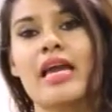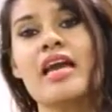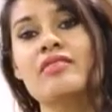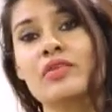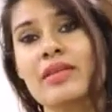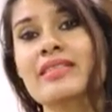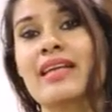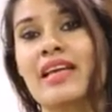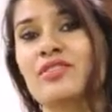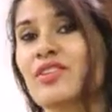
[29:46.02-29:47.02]
Everyone
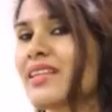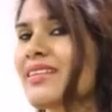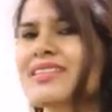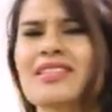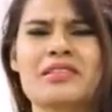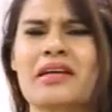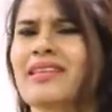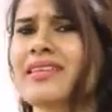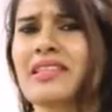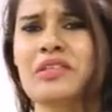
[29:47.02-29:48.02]
is crying for that, this is
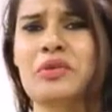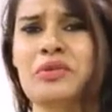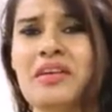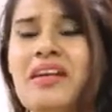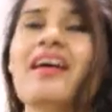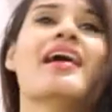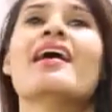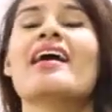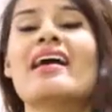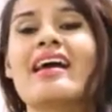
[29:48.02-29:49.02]
nothing new.
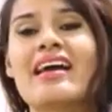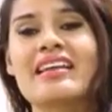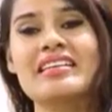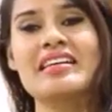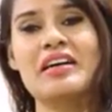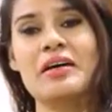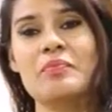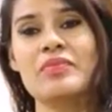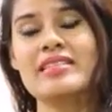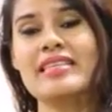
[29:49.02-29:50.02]
And
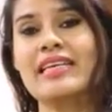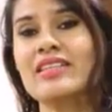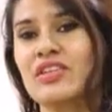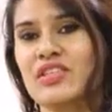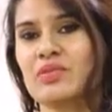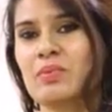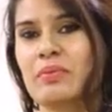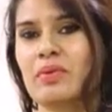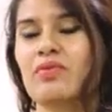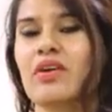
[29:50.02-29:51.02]
Sagittarius
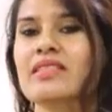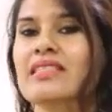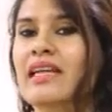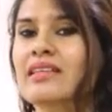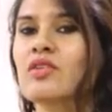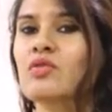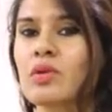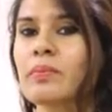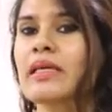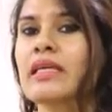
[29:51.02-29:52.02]
people, when
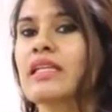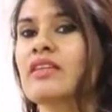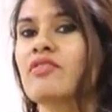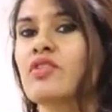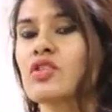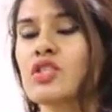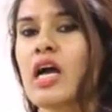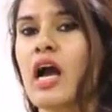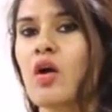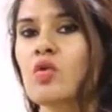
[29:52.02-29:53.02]
Saturn will be in the
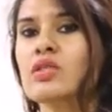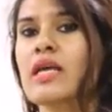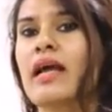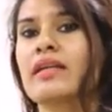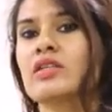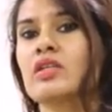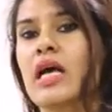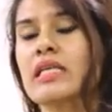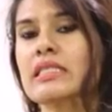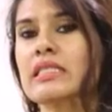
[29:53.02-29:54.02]
first house and
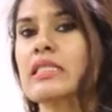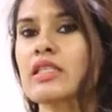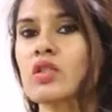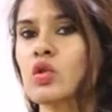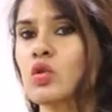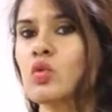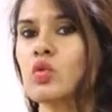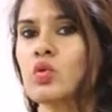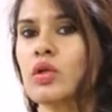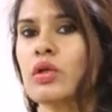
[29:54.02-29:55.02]
transiting
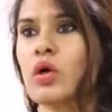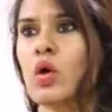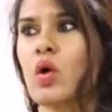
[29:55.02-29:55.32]
through,